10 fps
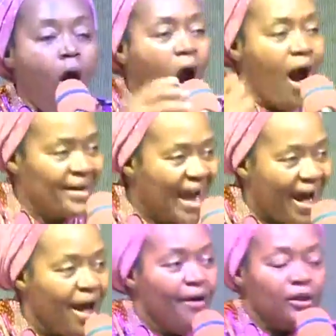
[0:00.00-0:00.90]
it.
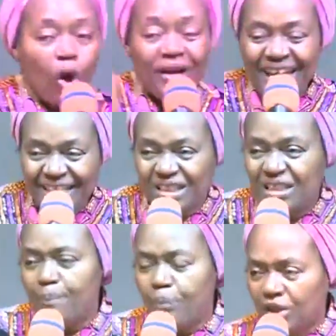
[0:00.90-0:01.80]
Hunger to
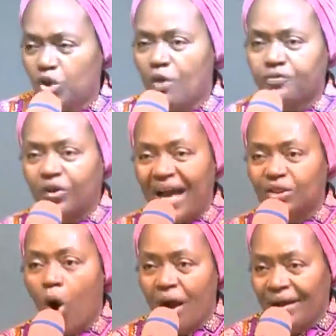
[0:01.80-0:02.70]
eat the body of
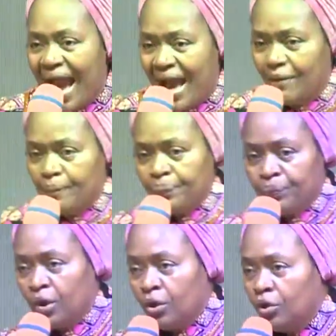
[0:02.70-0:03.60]
Christ.
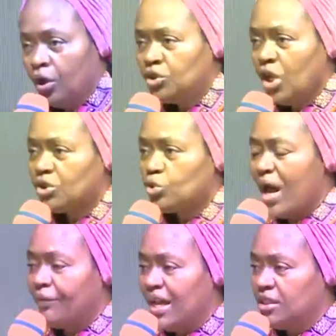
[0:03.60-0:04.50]
Hunger. You don't
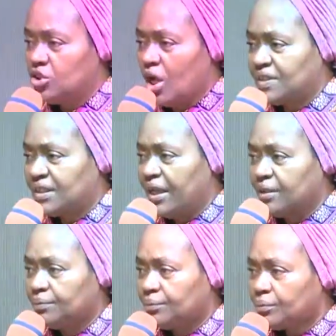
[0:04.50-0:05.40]
just do a
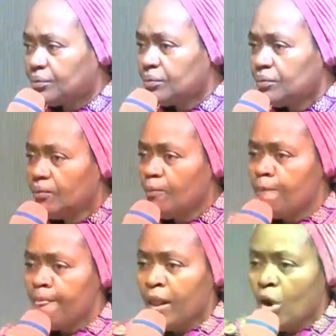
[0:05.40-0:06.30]
religious thing.
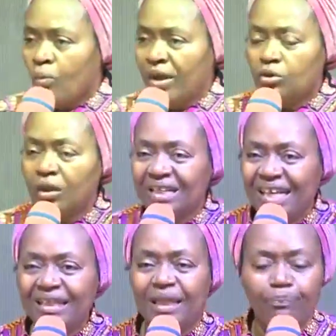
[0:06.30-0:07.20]
When you
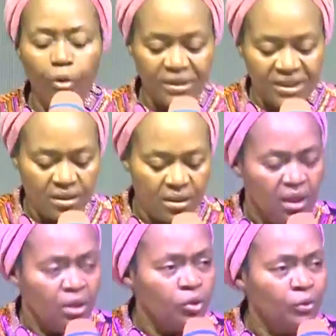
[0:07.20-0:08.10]
don't eat the
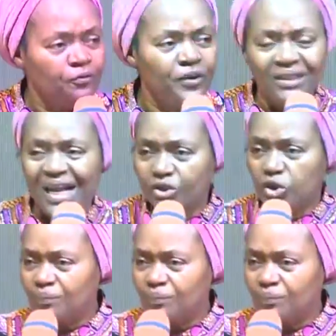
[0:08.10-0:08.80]
body, you feel